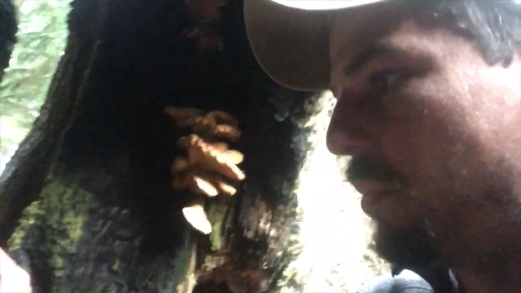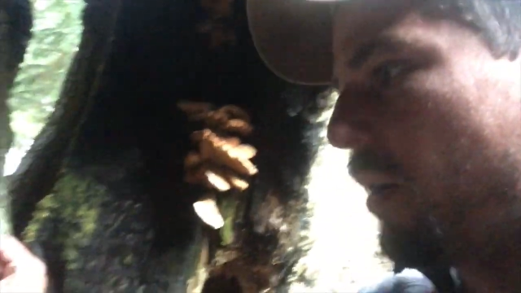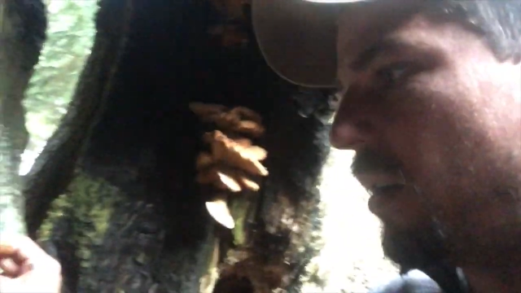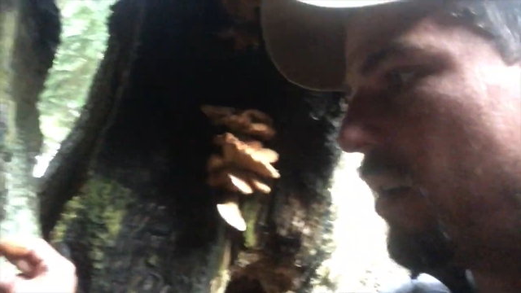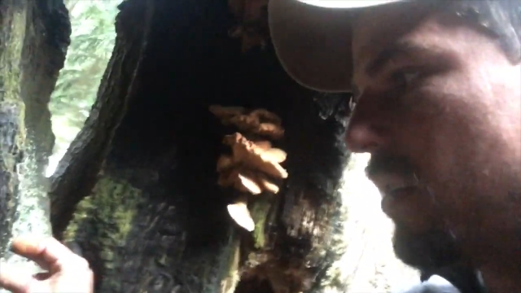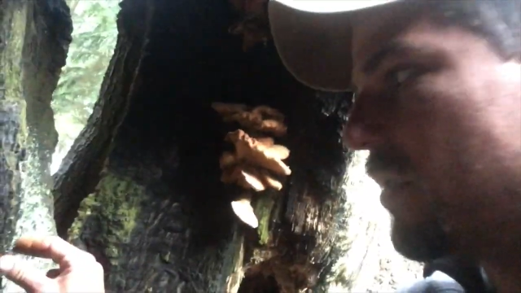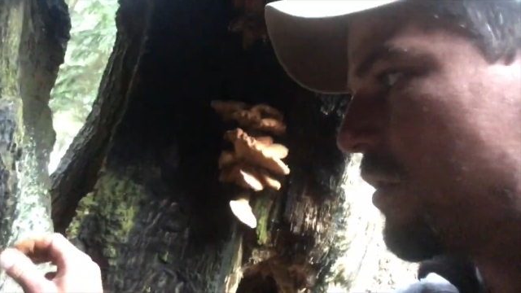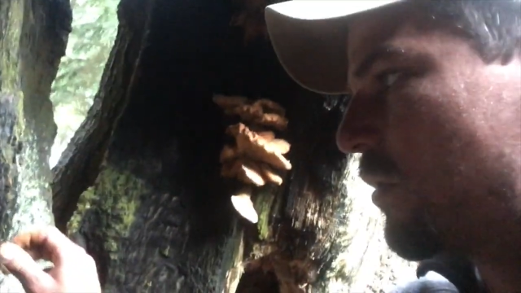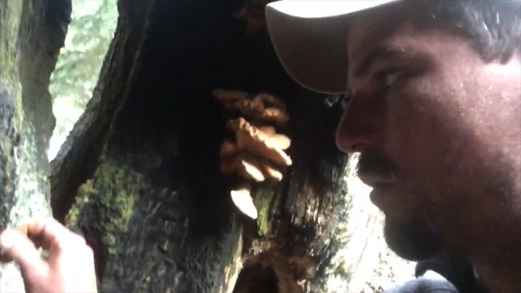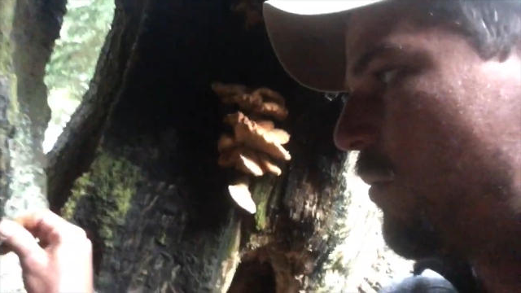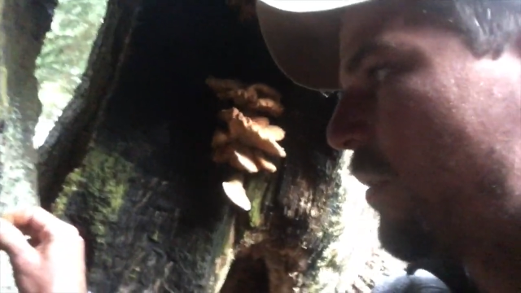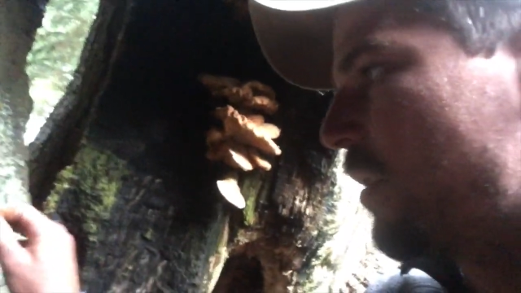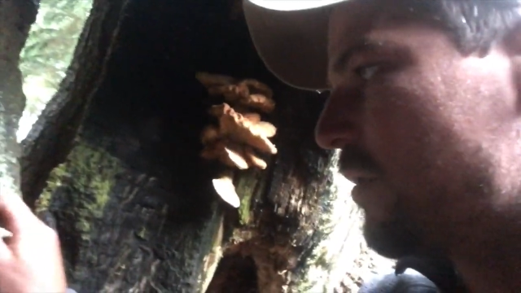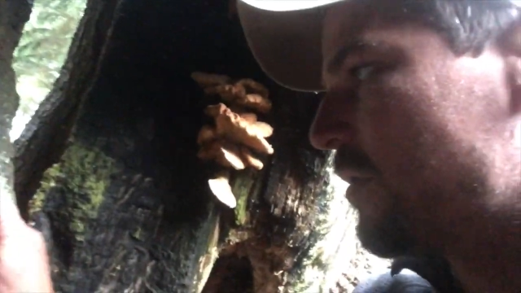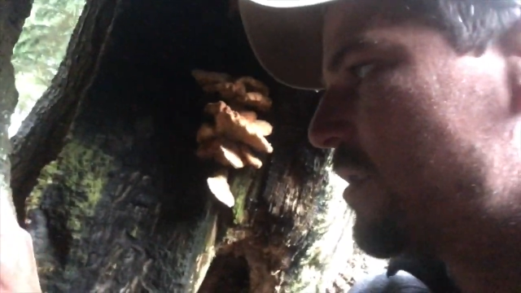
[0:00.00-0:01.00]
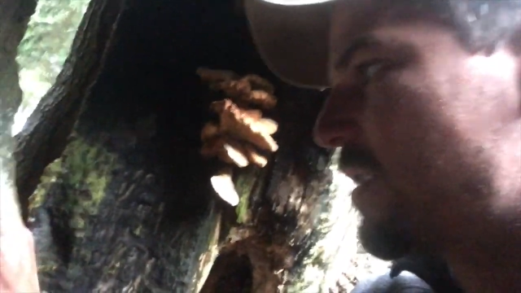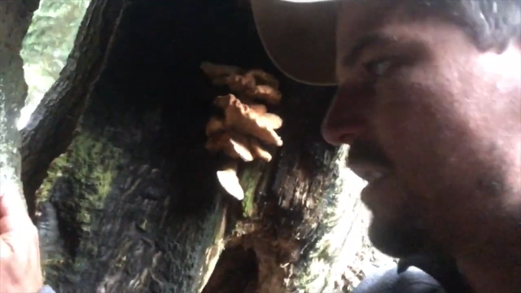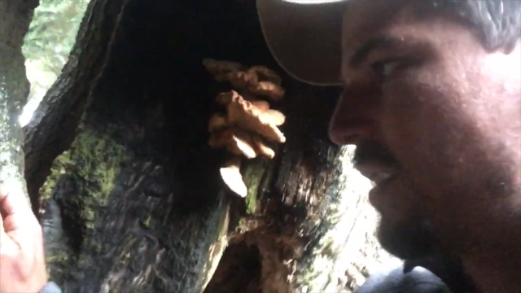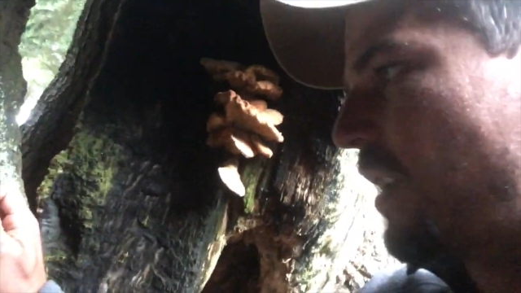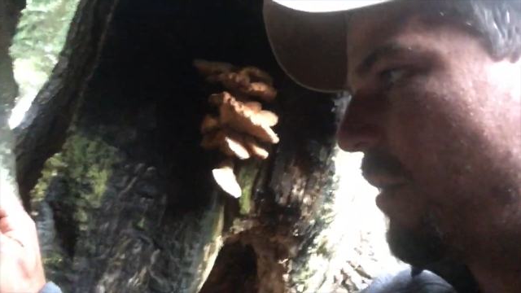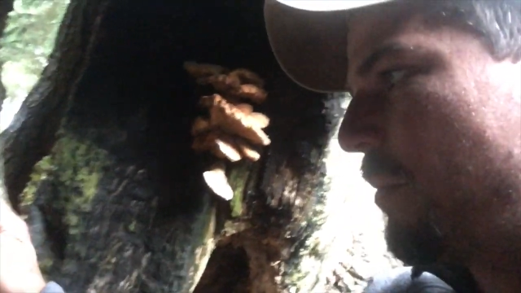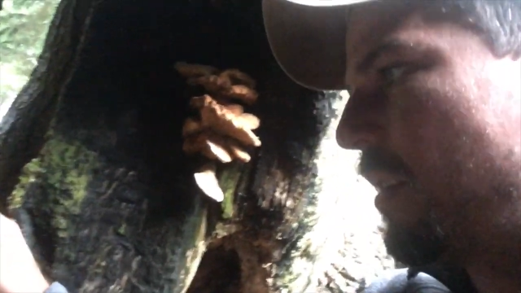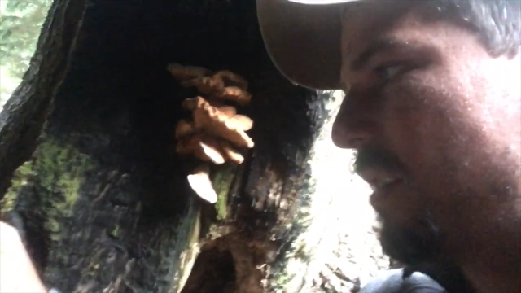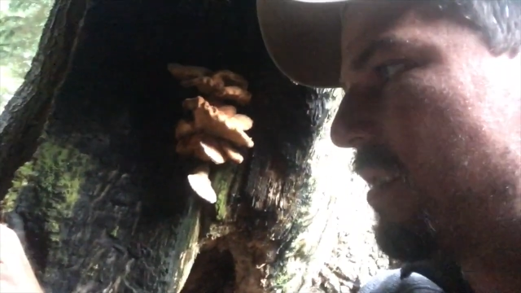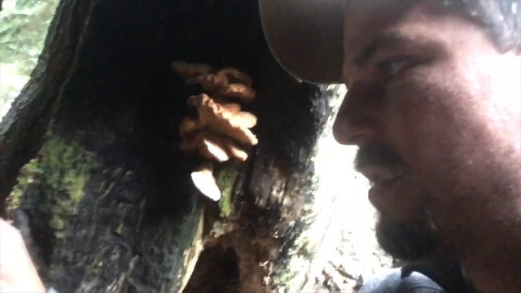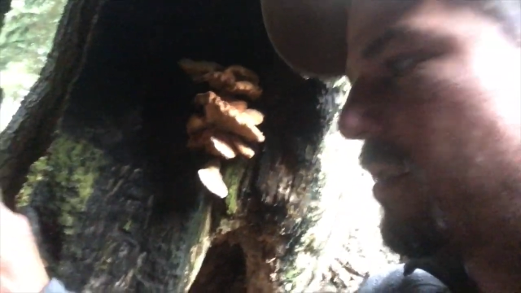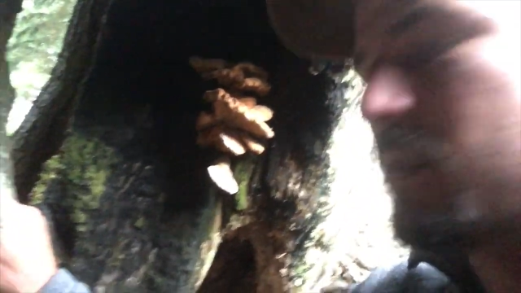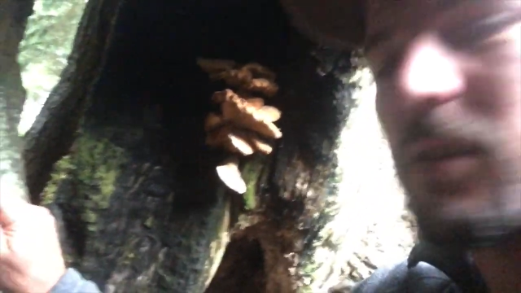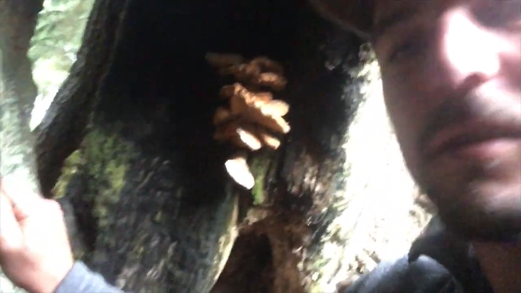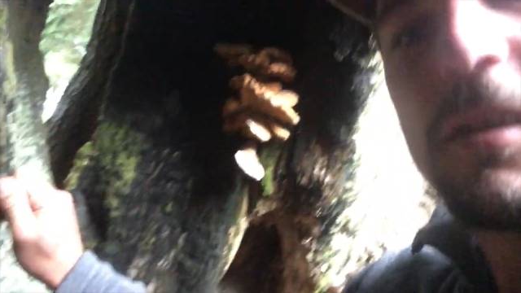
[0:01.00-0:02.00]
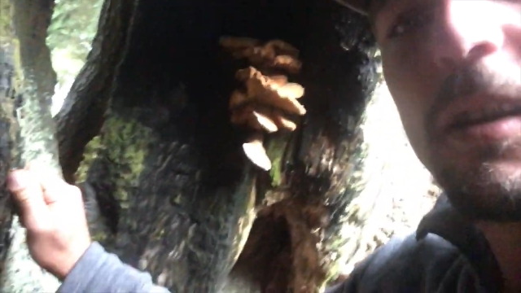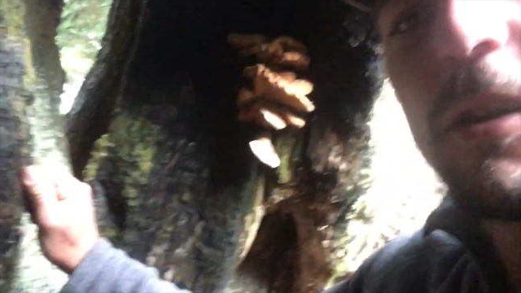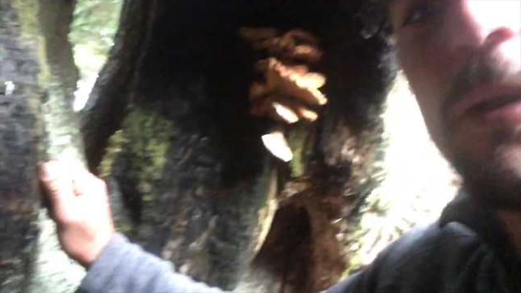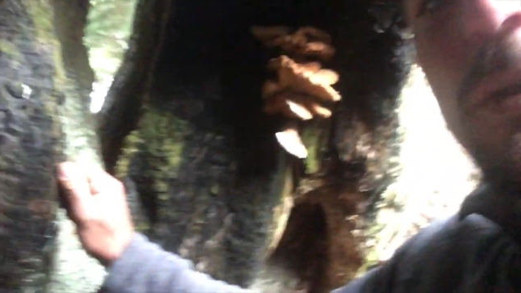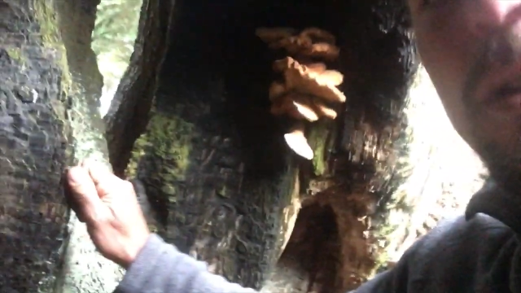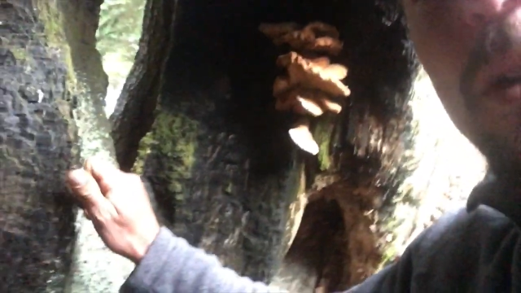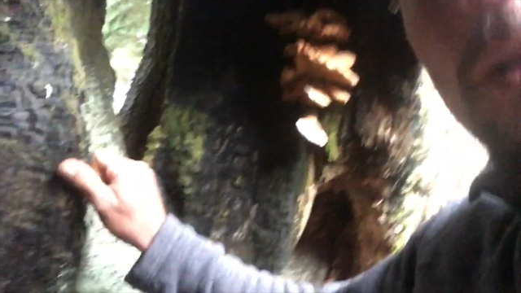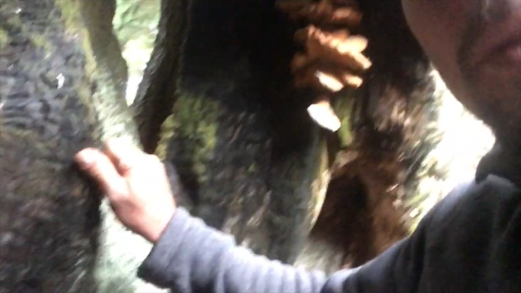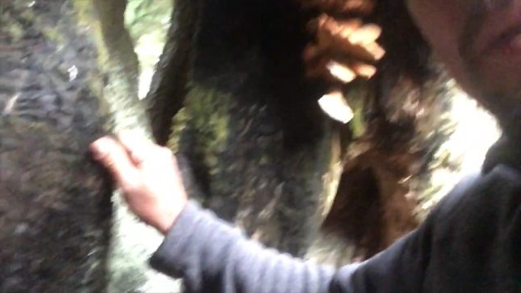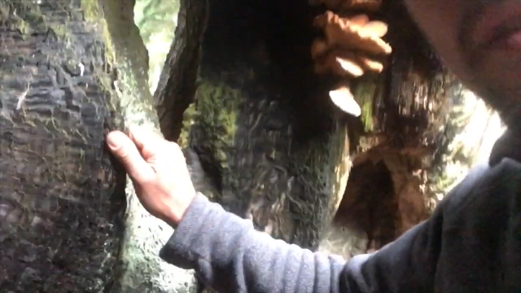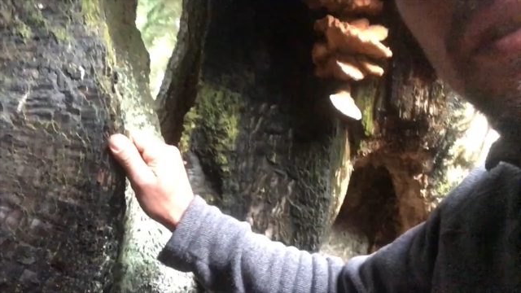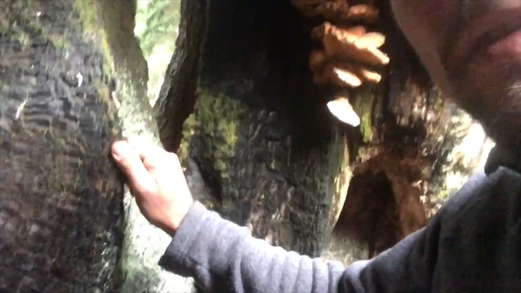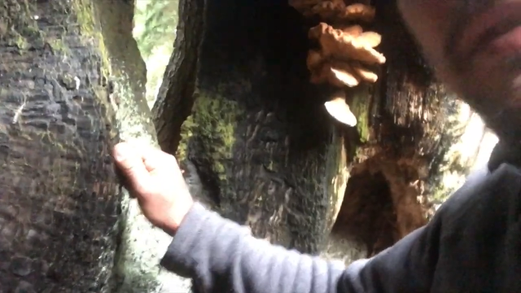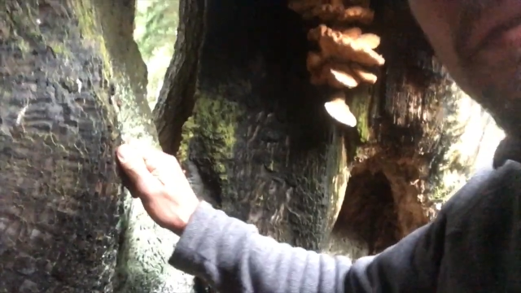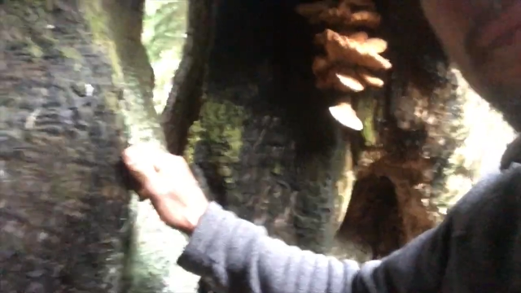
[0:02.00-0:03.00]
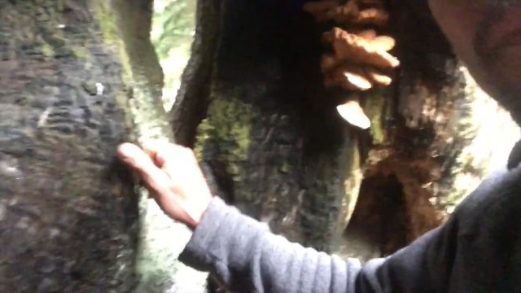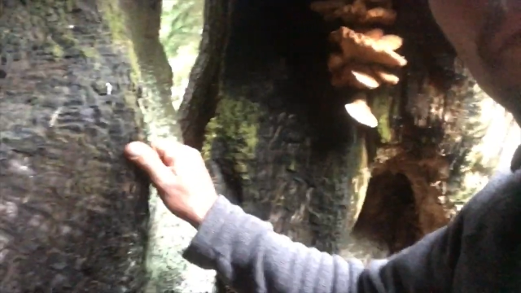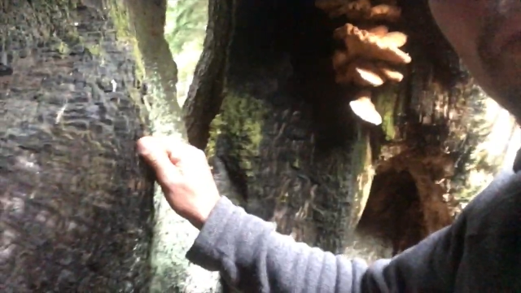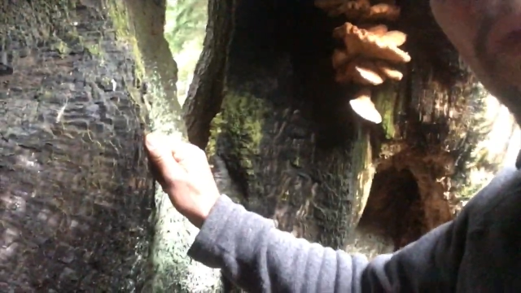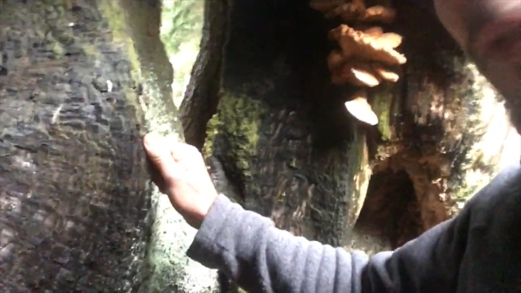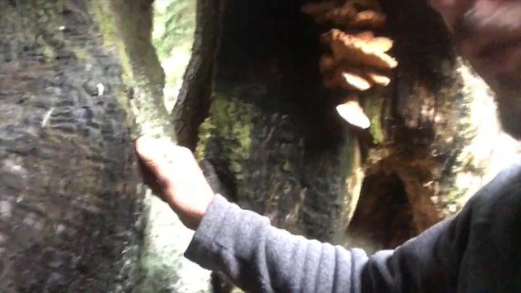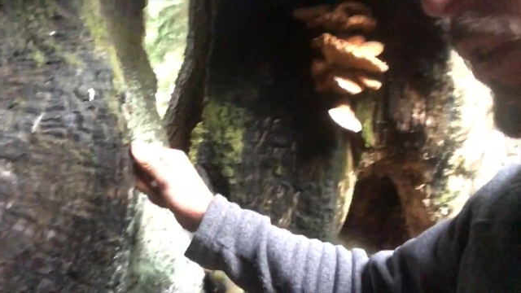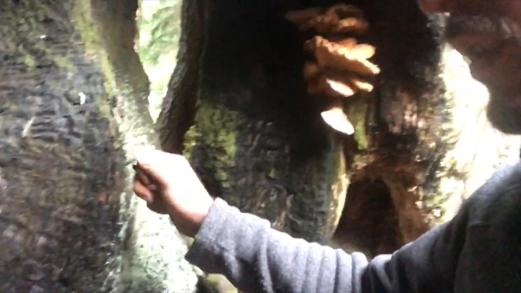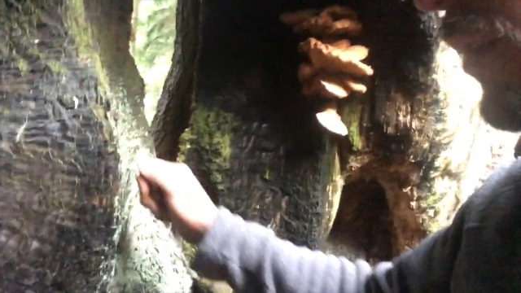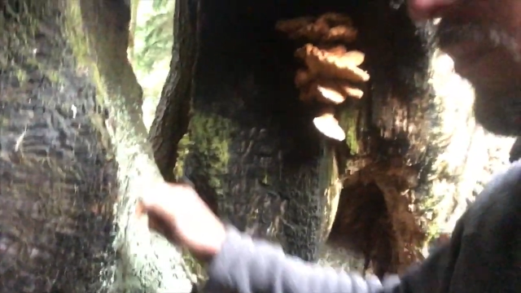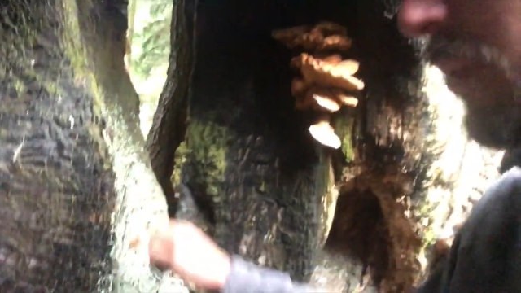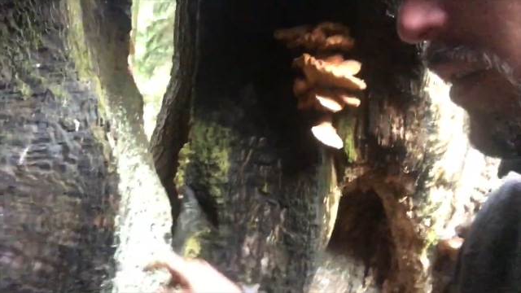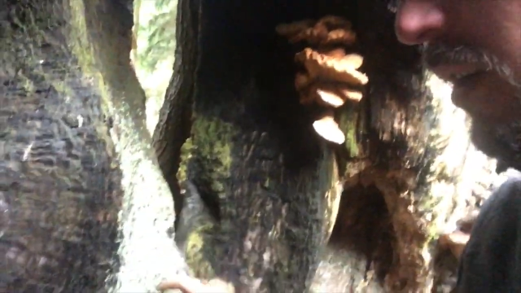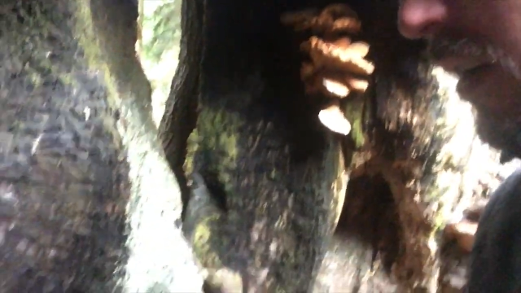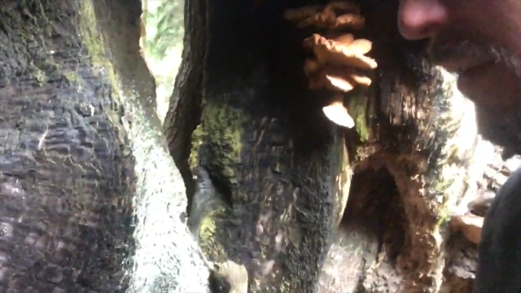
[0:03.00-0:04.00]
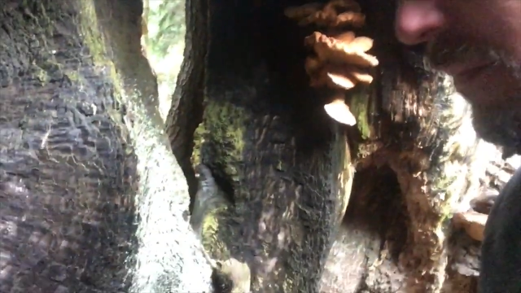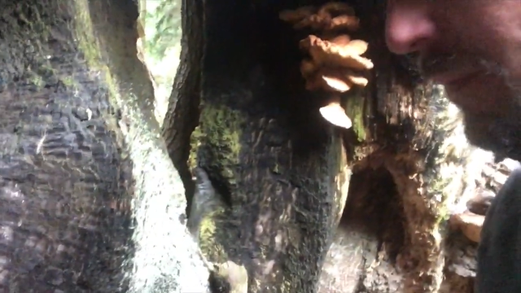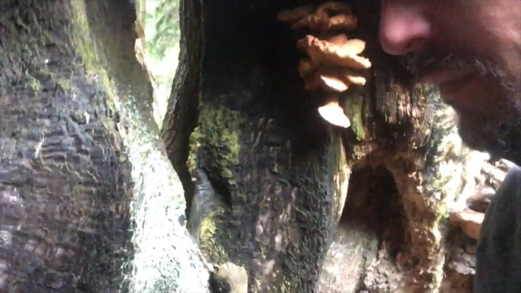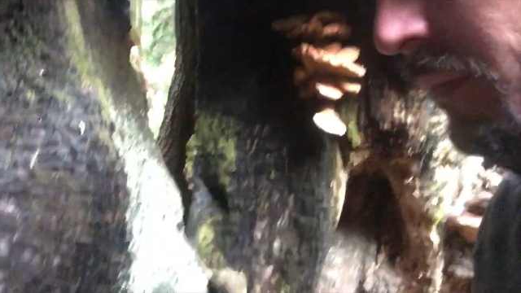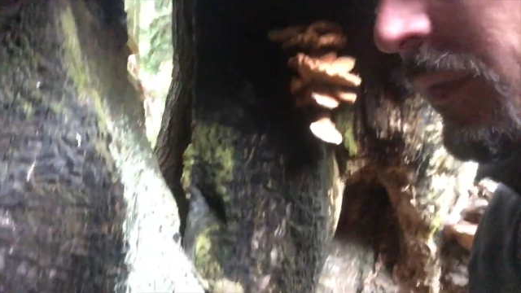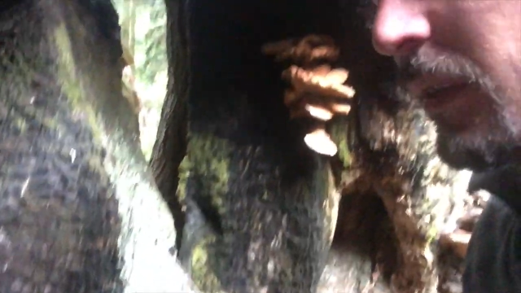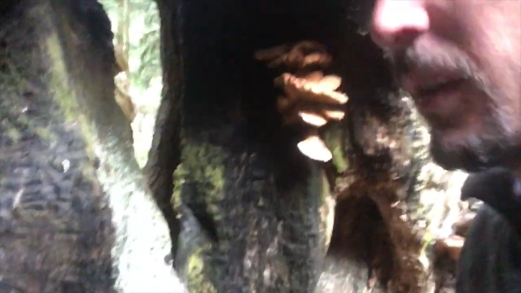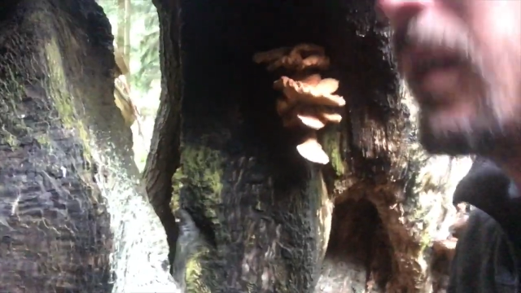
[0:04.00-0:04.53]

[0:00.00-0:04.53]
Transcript: [unreadable: no face in view]